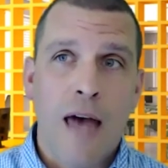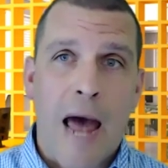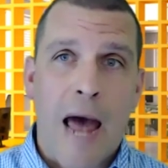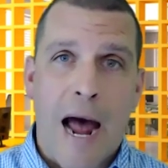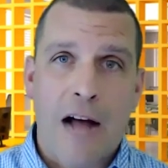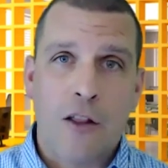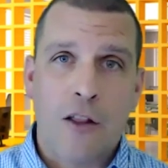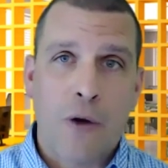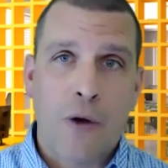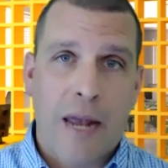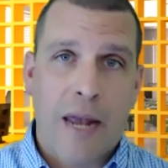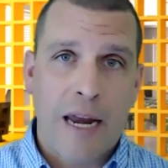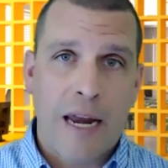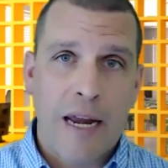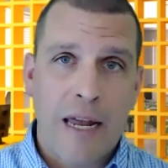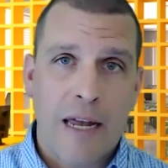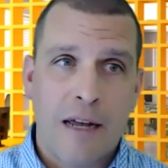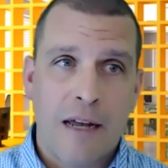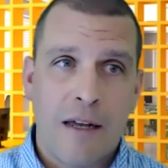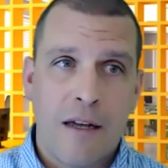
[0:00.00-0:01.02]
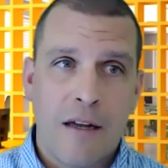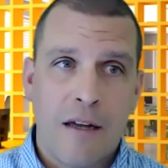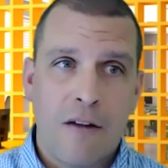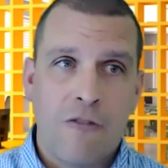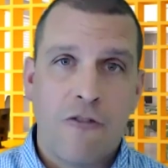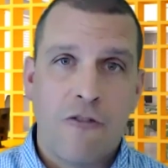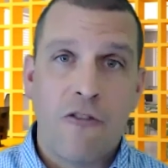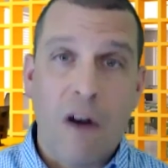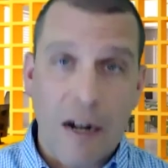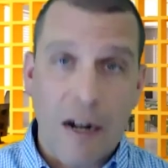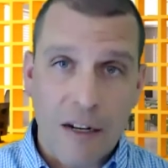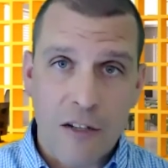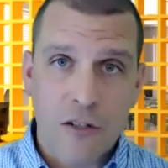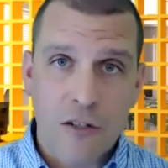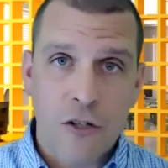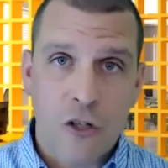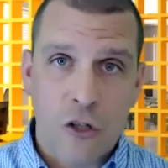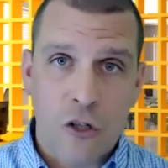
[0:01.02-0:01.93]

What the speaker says: allocating funds